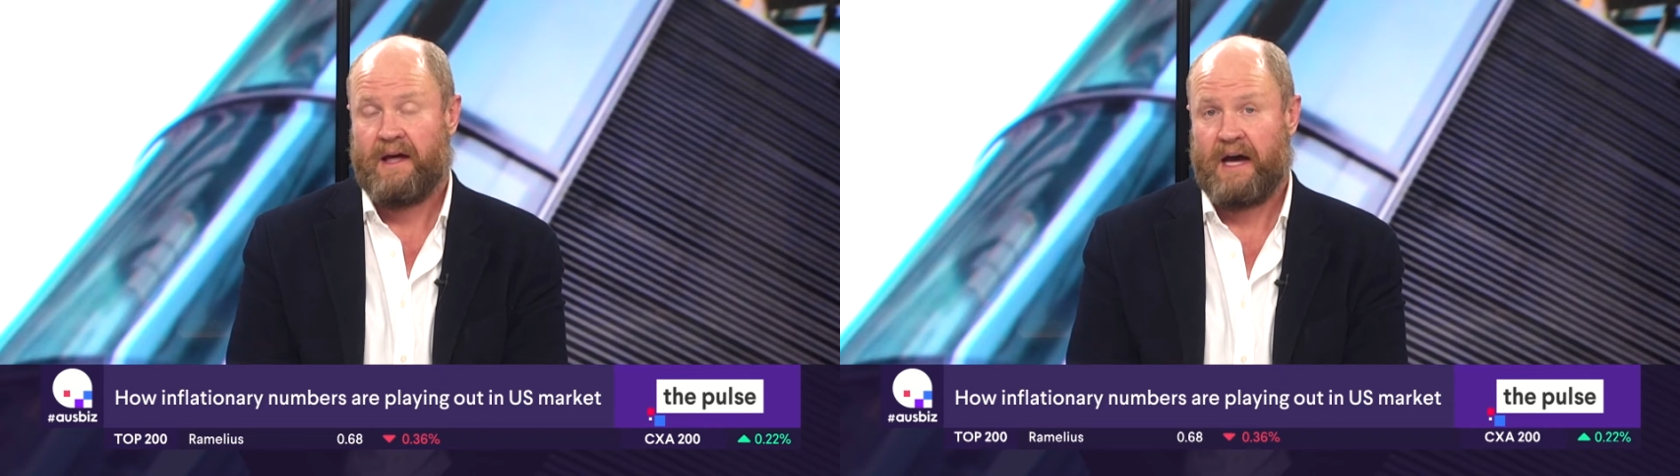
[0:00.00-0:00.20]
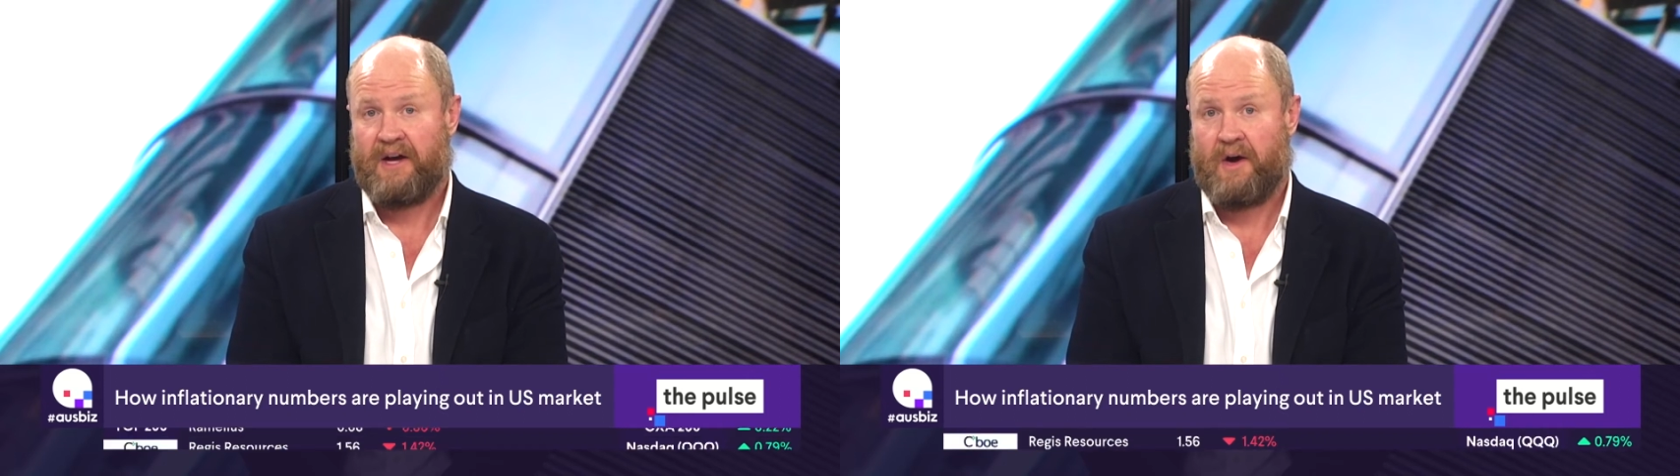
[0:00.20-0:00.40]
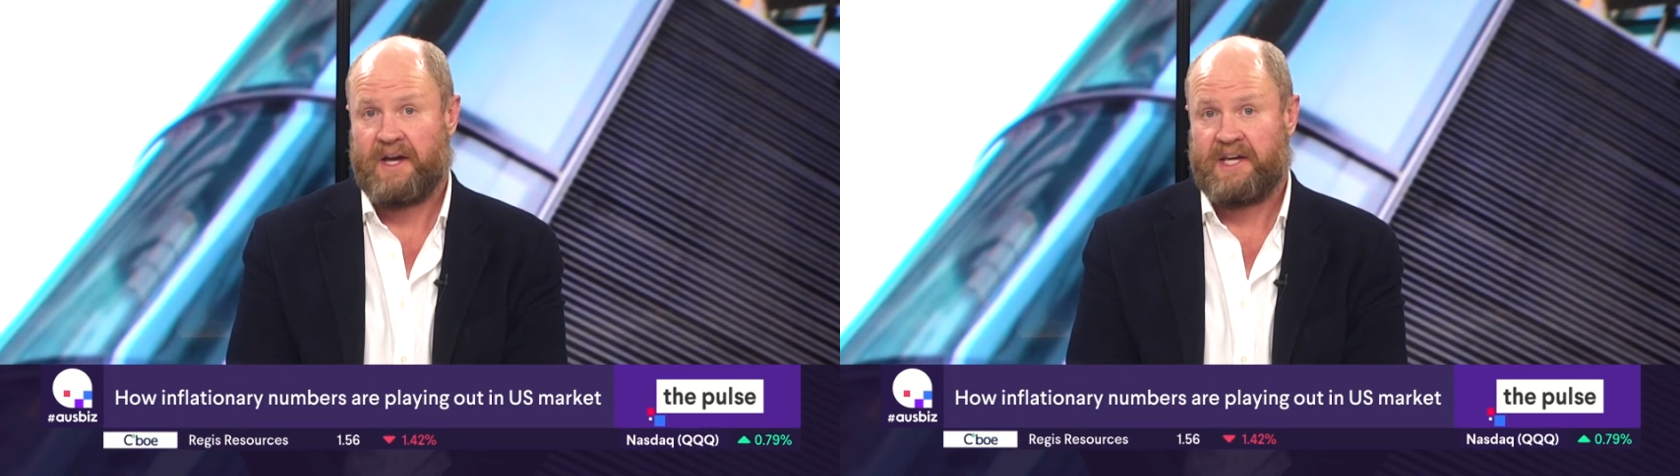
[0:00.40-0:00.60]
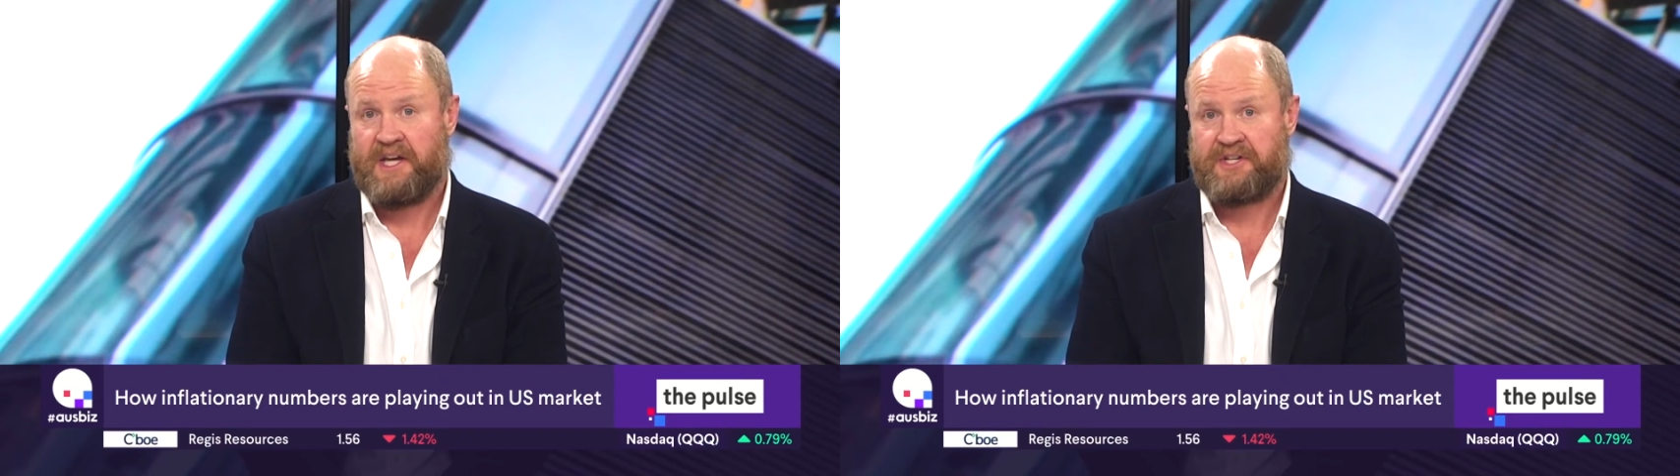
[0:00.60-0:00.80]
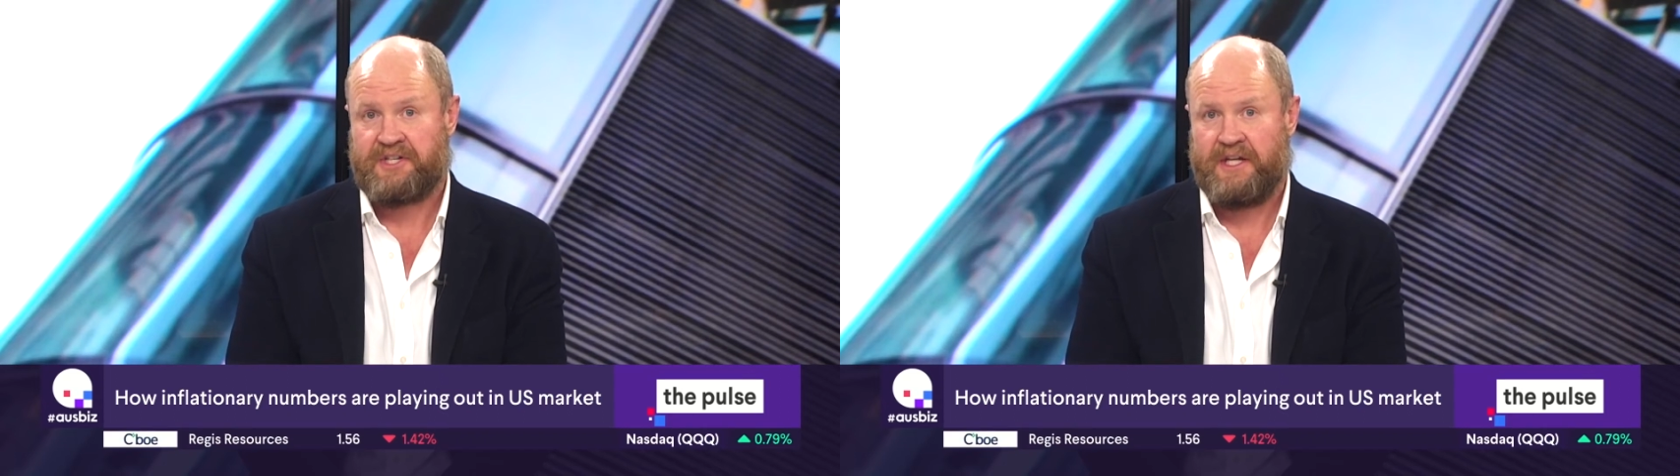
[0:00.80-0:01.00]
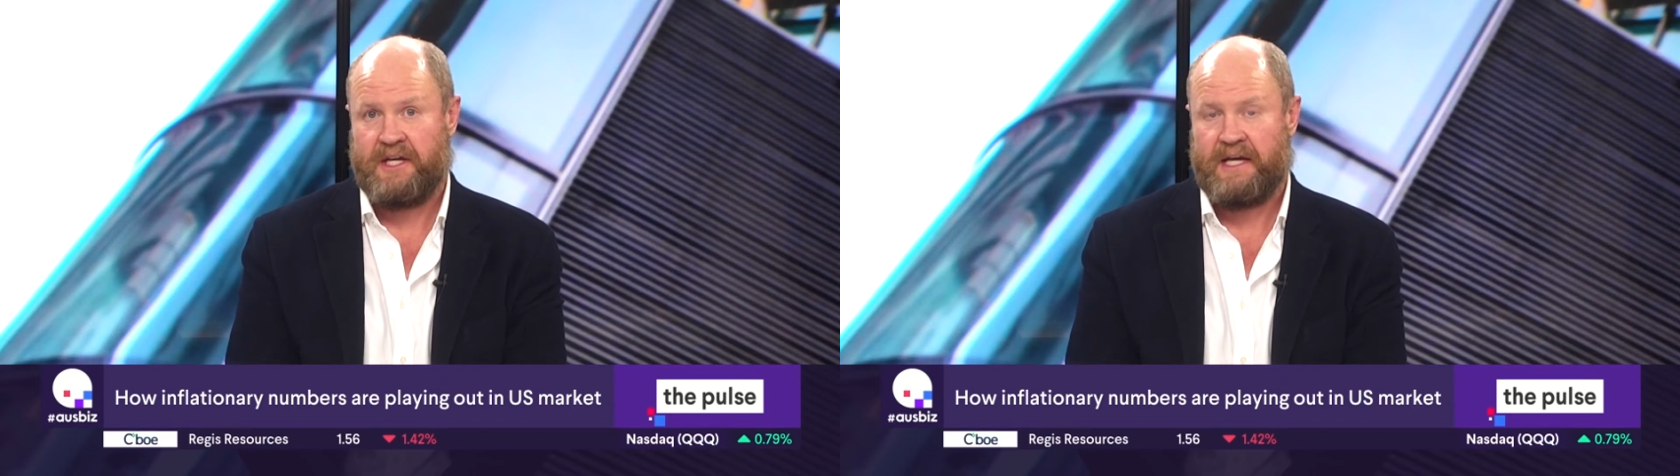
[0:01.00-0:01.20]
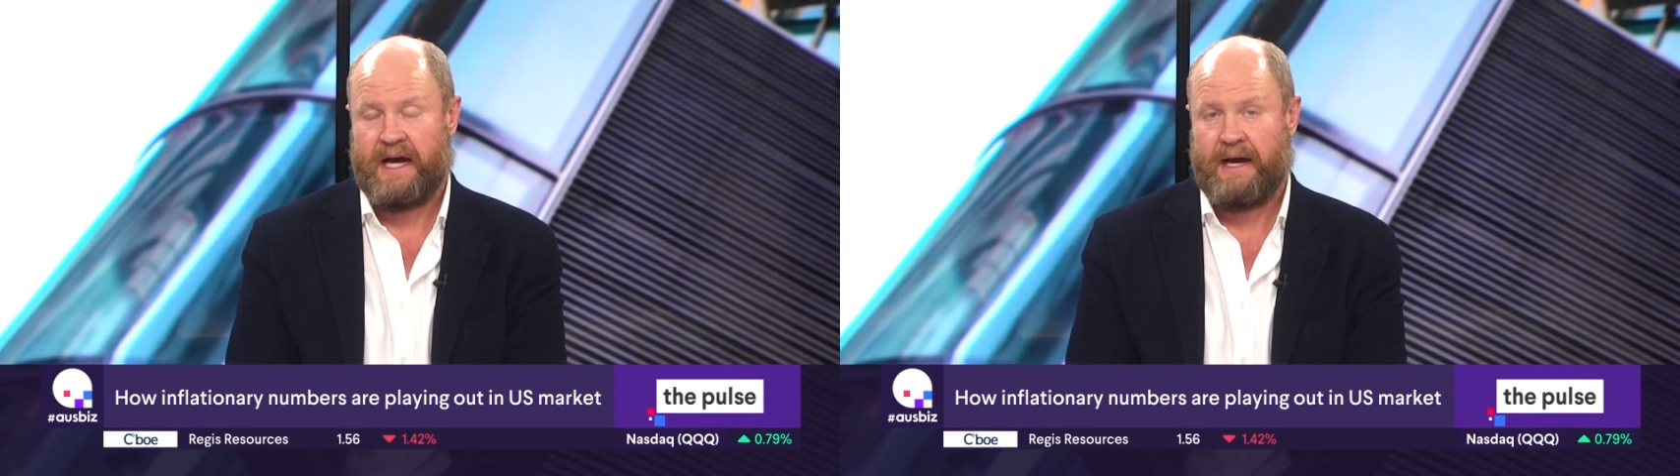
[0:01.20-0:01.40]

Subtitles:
I guess, the